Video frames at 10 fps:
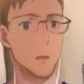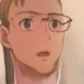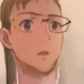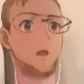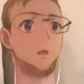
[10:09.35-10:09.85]

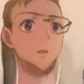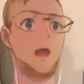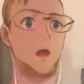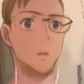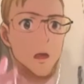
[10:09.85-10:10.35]
So
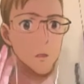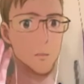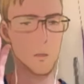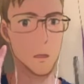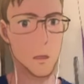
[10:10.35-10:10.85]
now we
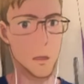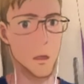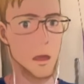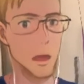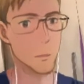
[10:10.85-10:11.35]
have
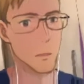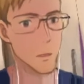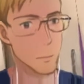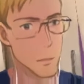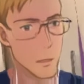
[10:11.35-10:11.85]

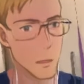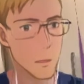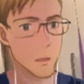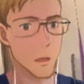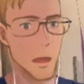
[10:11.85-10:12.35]
everything put
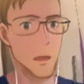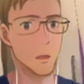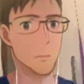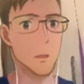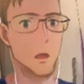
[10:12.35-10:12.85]
in.
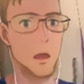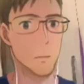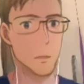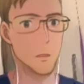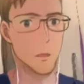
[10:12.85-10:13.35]
Hashing power
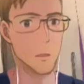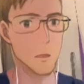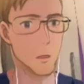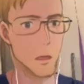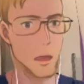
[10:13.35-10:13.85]
8.5
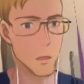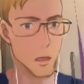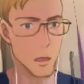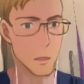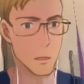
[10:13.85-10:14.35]

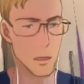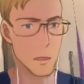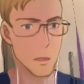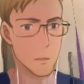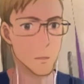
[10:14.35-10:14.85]
terahashes,
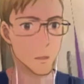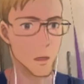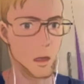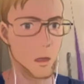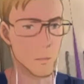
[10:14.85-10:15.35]

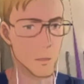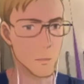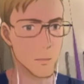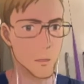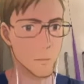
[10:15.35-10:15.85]

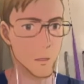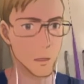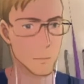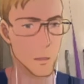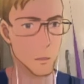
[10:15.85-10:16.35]
845
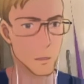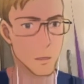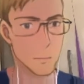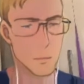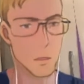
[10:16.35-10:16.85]
watt power
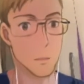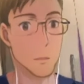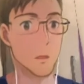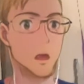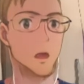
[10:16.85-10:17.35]

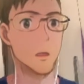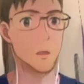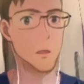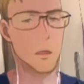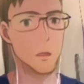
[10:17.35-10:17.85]
consumption.
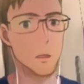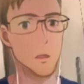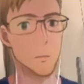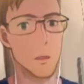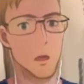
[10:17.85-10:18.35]
This is
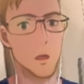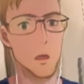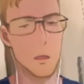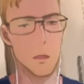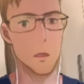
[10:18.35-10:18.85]
how much it
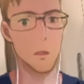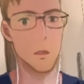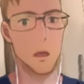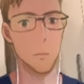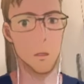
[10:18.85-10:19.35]
costs, and this
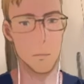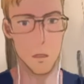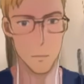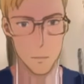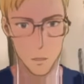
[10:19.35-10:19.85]
is how much we
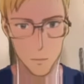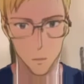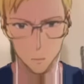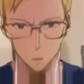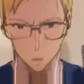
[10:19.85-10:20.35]
have to give to
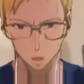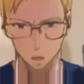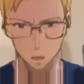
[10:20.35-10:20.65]
the pool.